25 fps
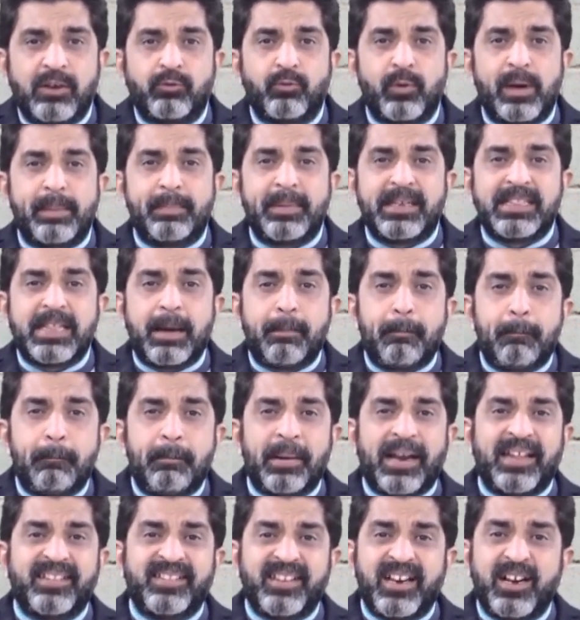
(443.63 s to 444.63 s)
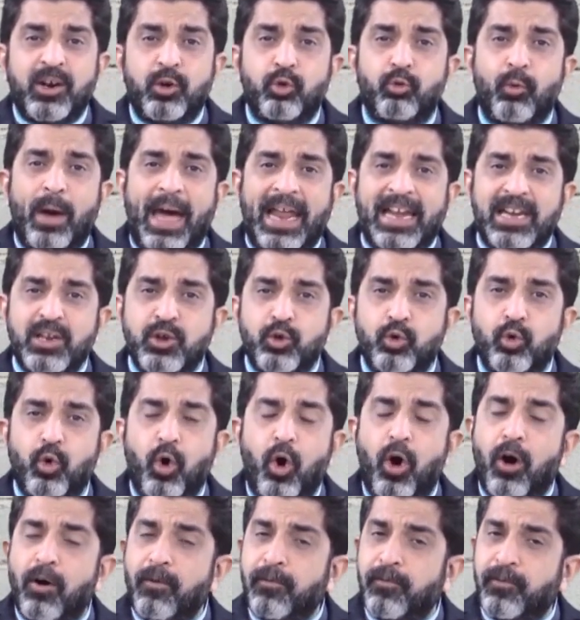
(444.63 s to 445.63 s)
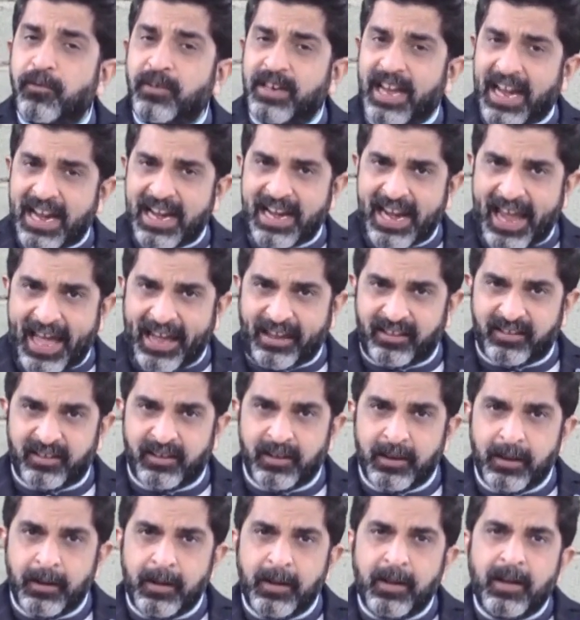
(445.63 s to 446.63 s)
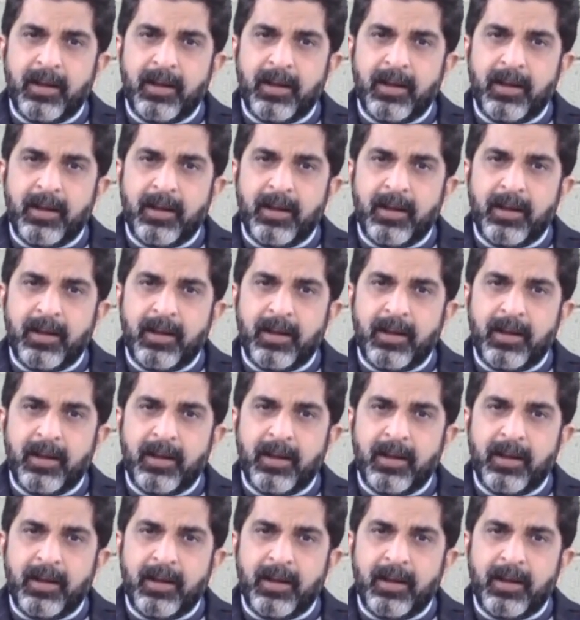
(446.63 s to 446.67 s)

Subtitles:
it will be the present value of 10 lakhs.